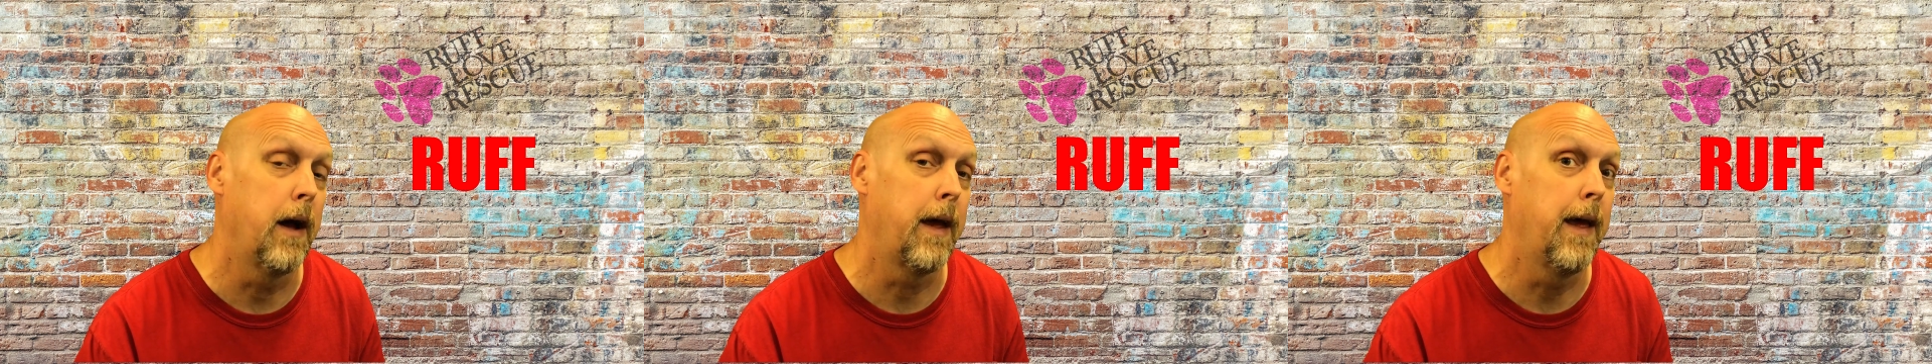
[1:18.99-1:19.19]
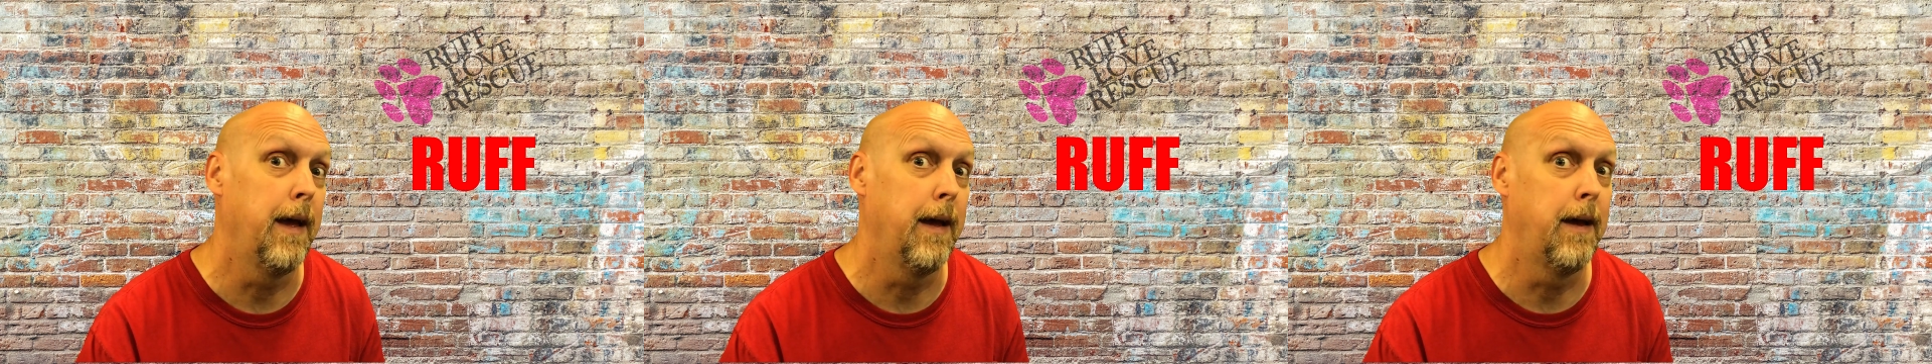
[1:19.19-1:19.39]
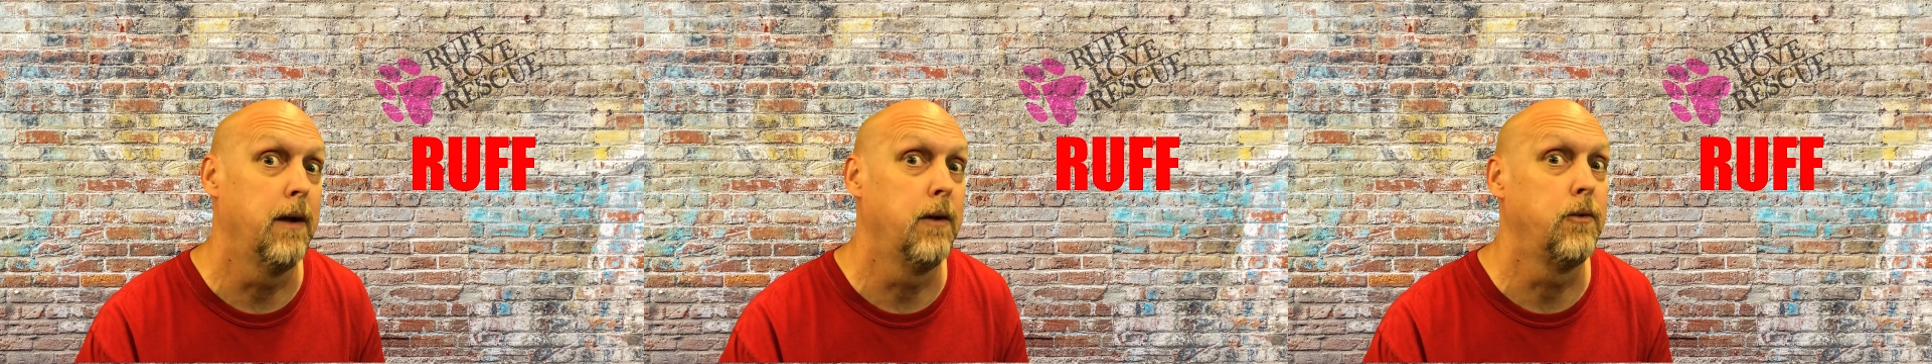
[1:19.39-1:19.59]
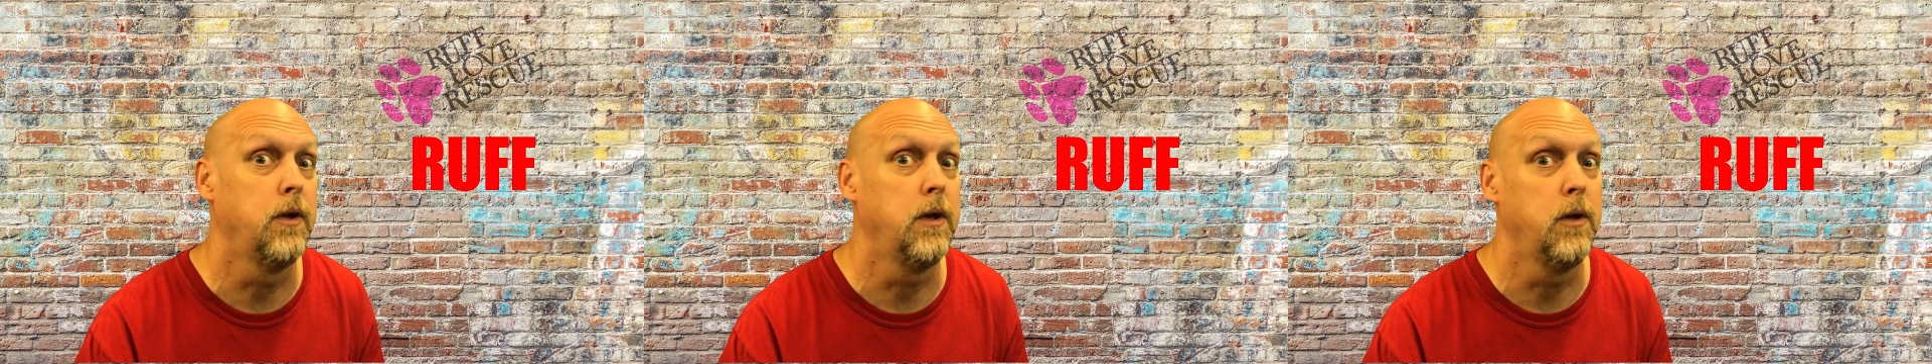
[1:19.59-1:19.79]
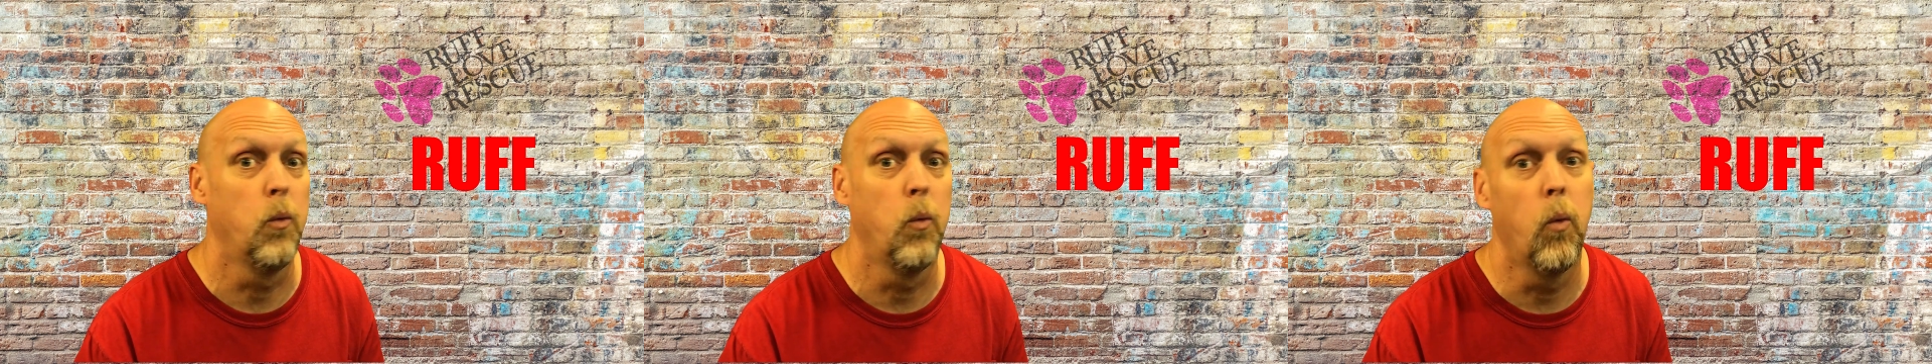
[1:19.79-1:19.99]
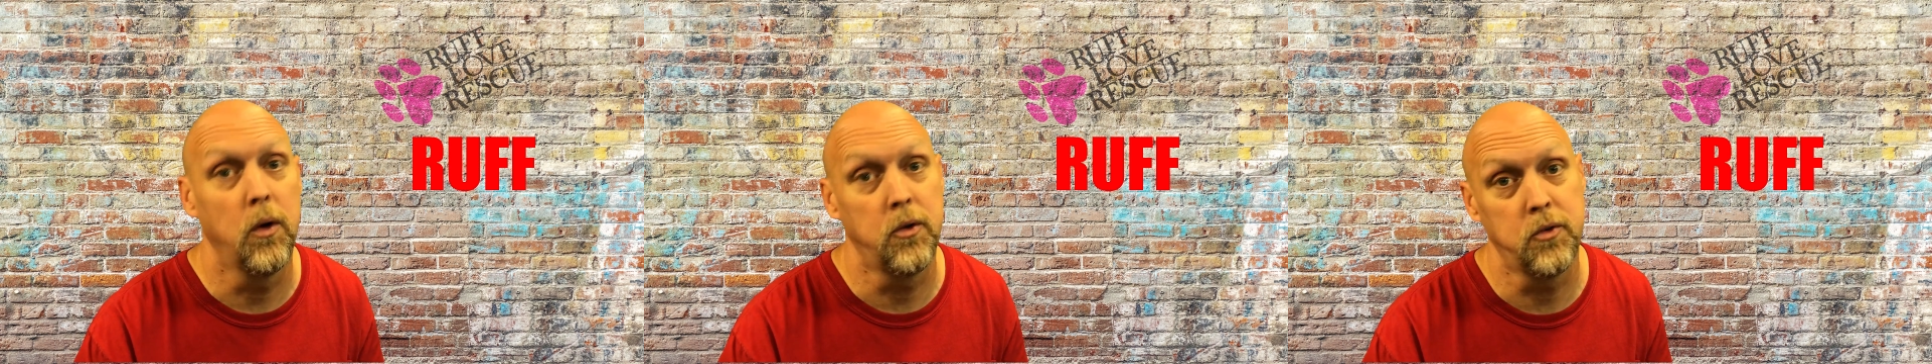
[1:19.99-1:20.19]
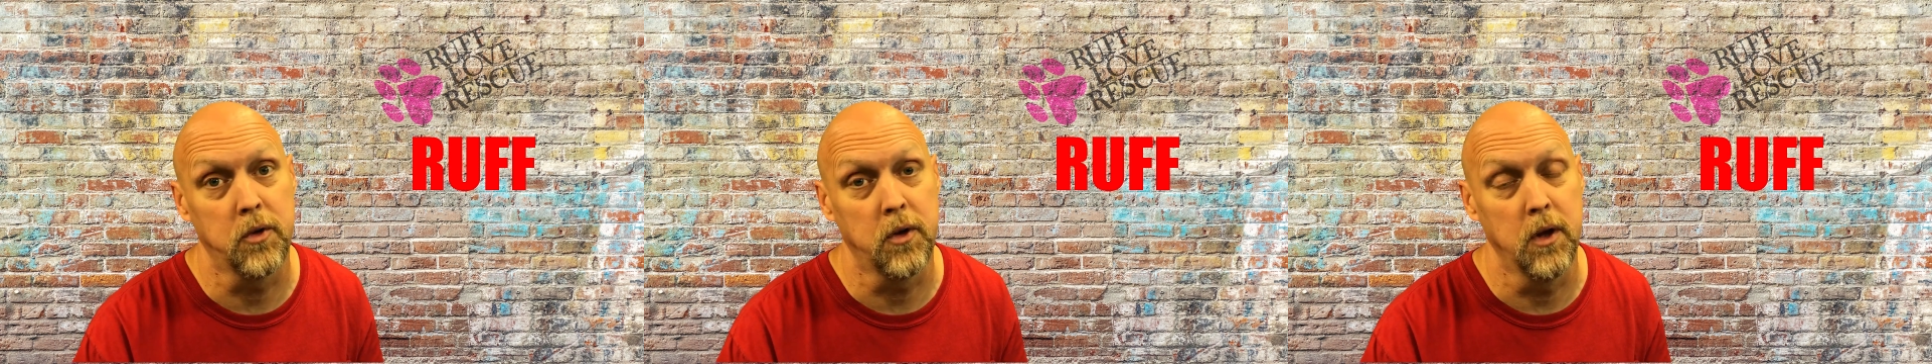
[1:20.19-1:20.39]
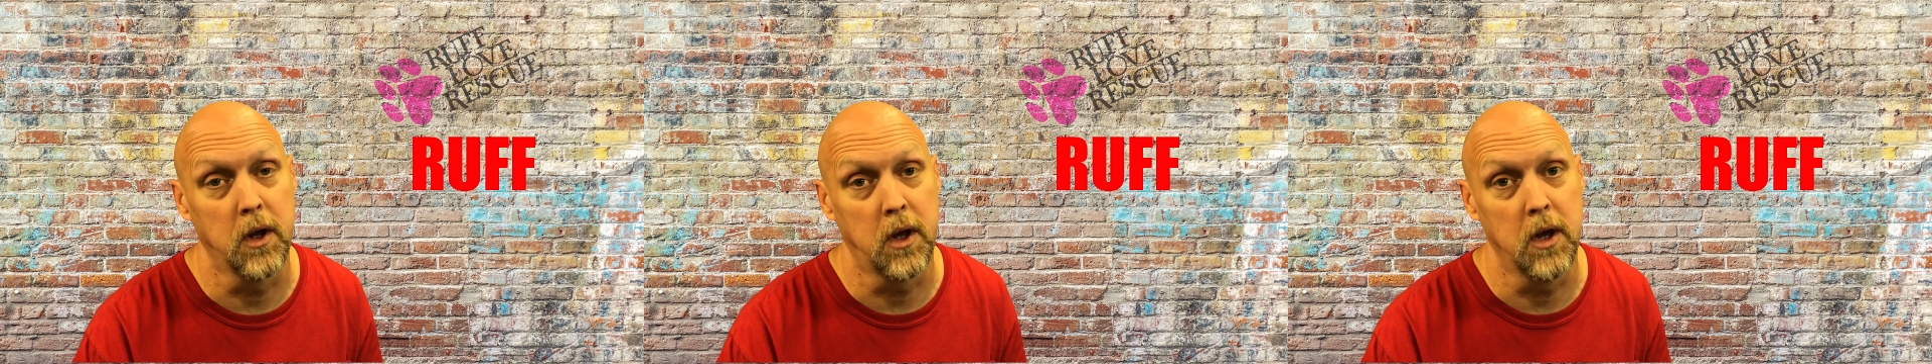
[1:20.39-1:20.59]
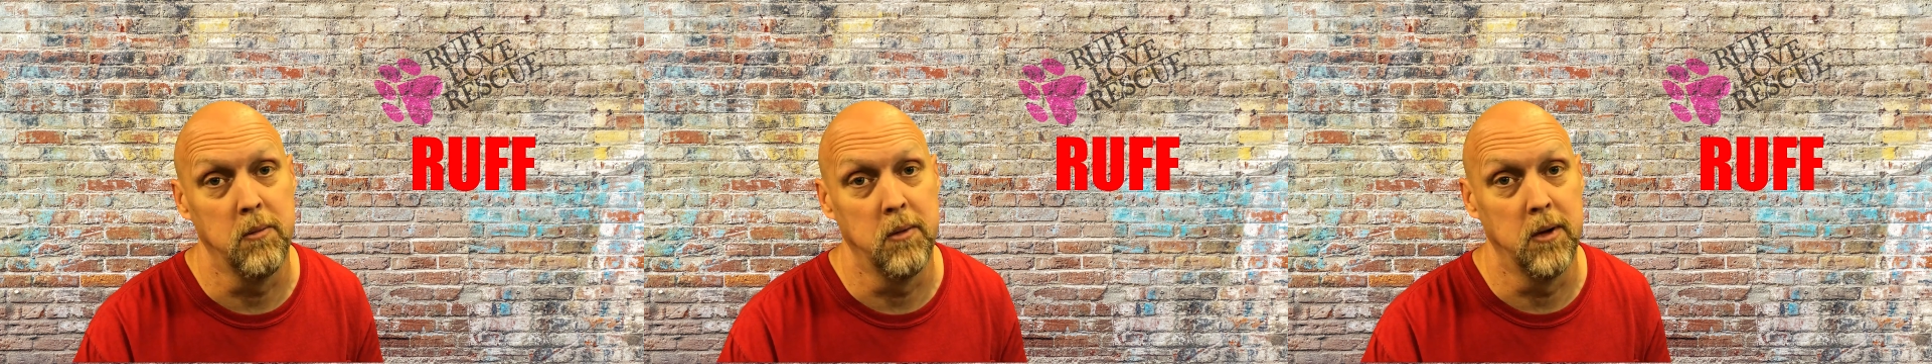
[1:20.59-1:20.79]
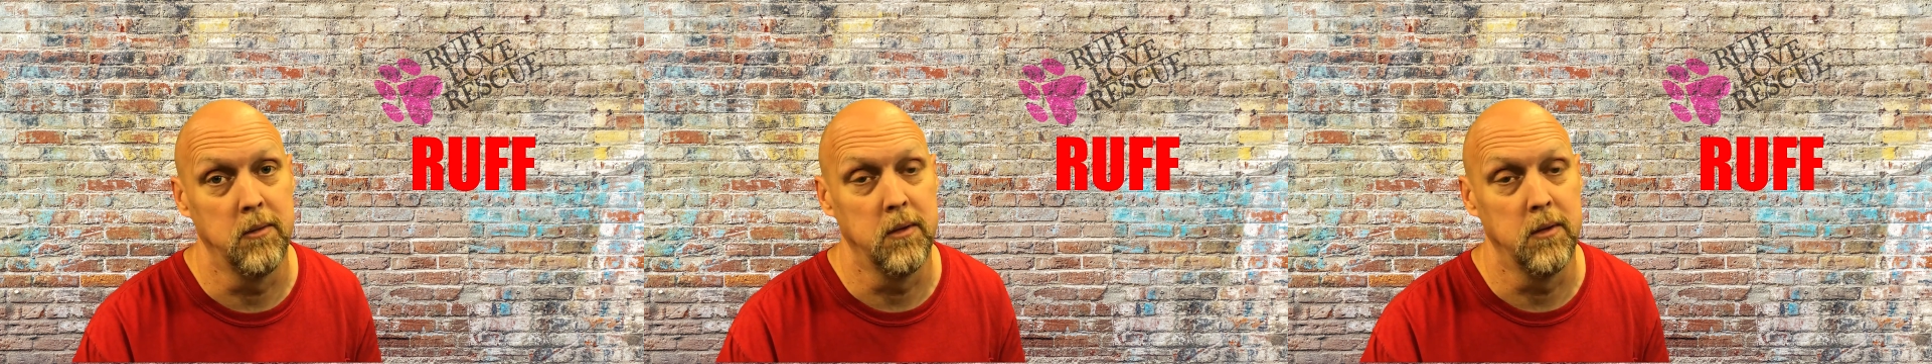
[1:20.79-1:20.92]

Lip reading: I can't guarantee you what you're going to come up